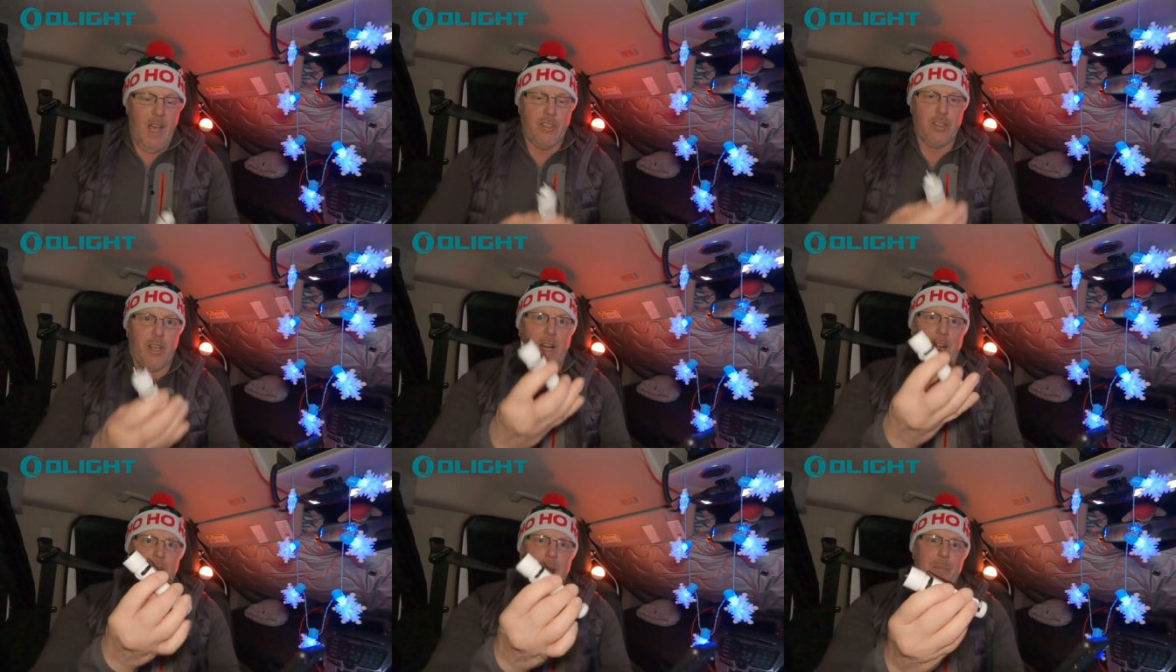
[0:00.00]
It's
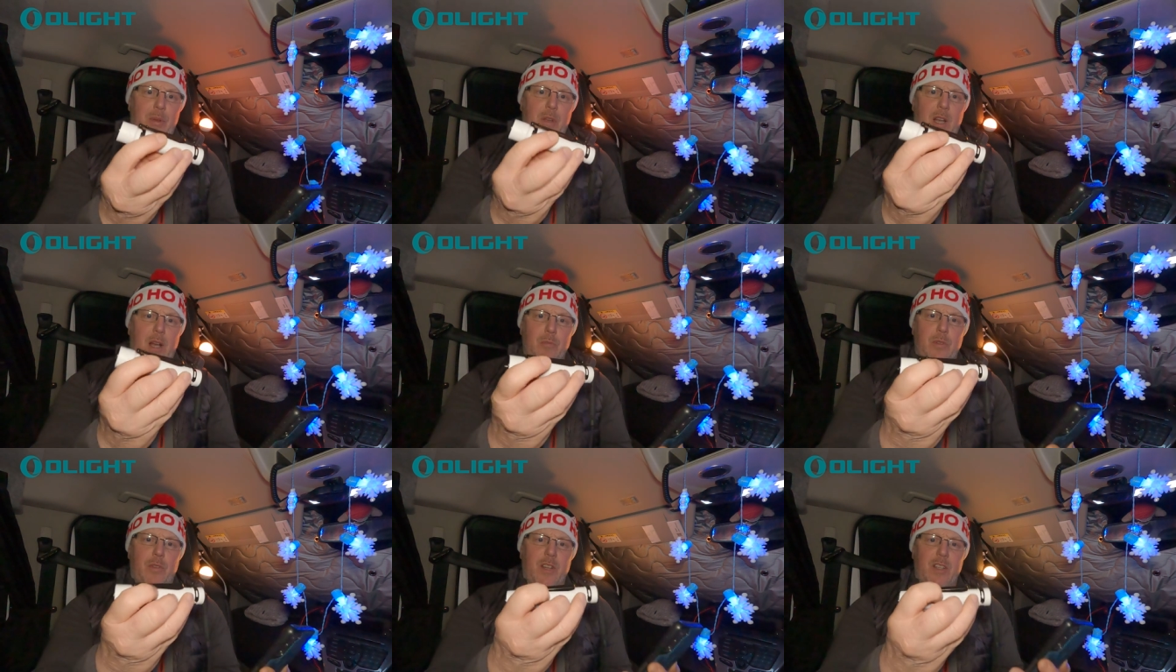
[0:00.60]
got a clip. It
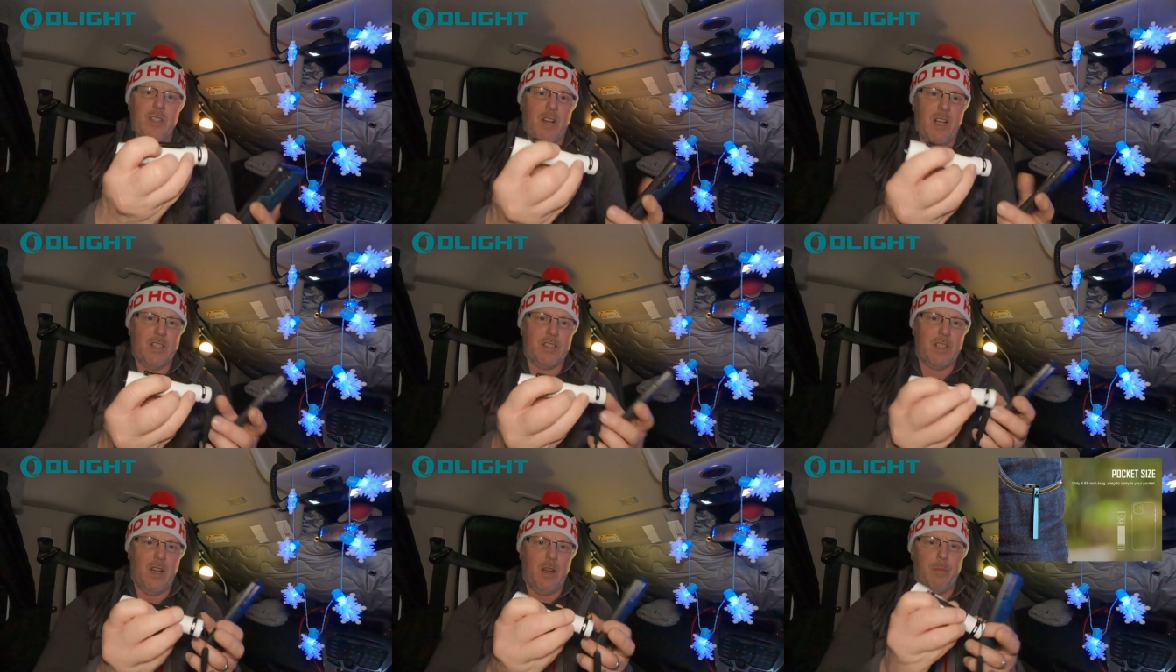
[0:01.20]
comes with this
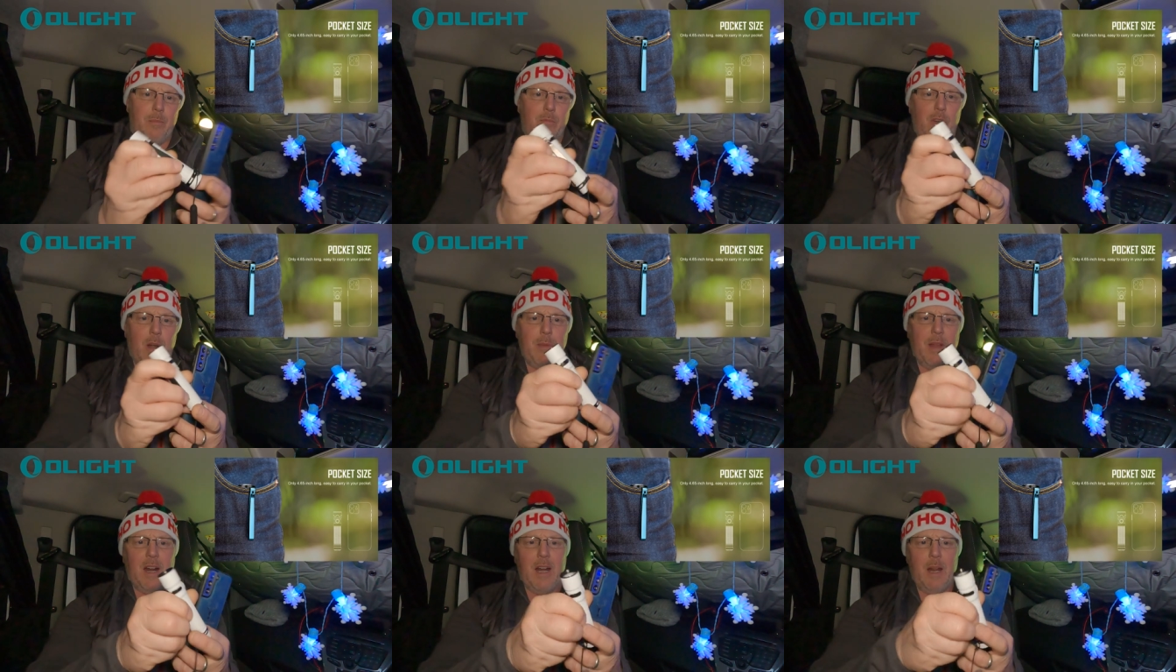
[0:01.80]
nice
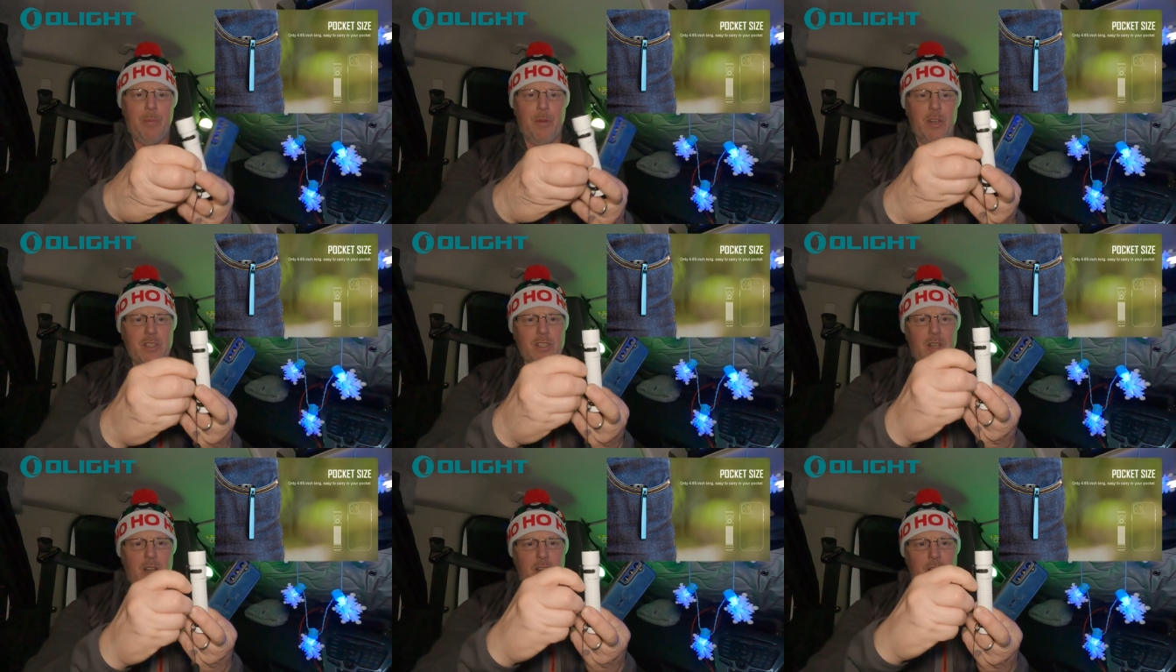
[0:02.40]
great big clip on the
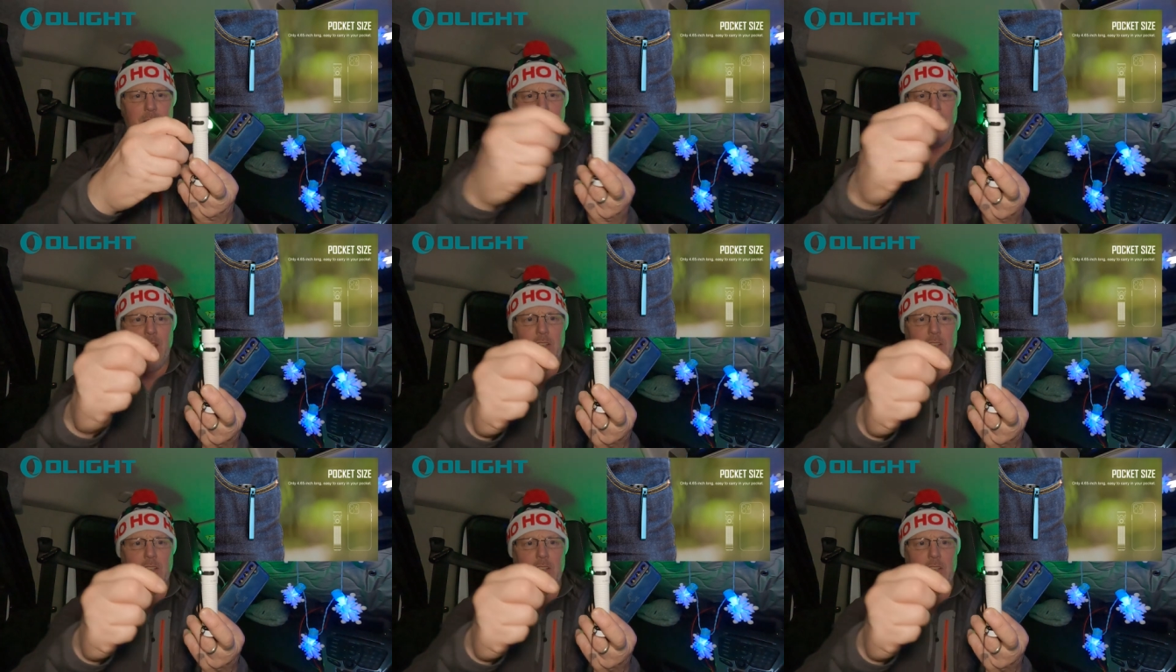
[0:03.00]
side,